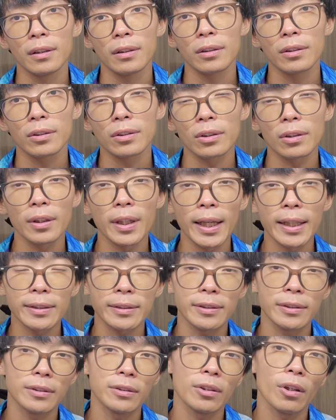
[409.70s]
So
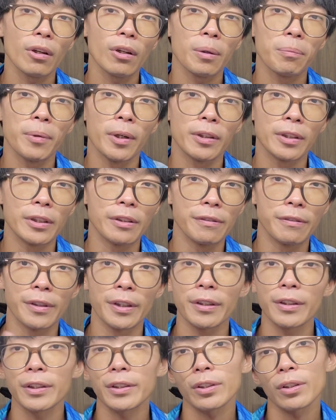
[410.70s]
let's talk about the
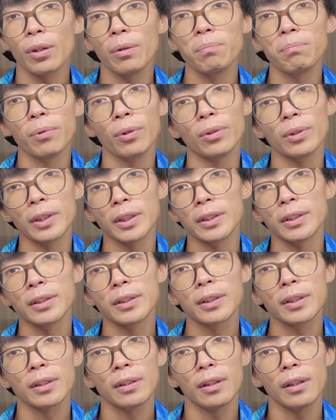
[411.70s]
various components
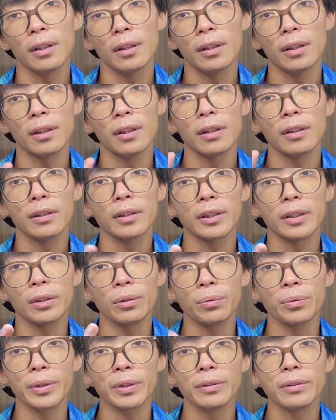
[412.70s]
in a
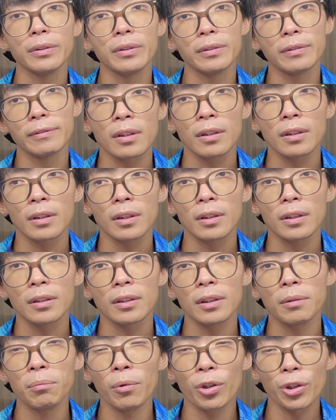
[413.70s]
wheel.
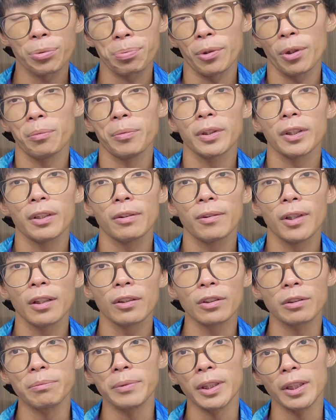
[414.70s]
The most prominent
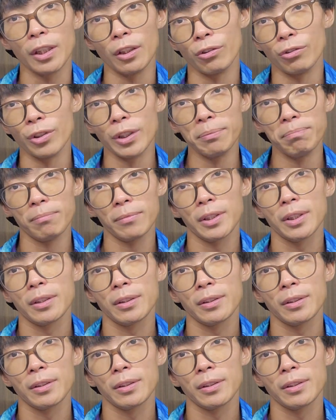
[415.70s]
one would be the rims.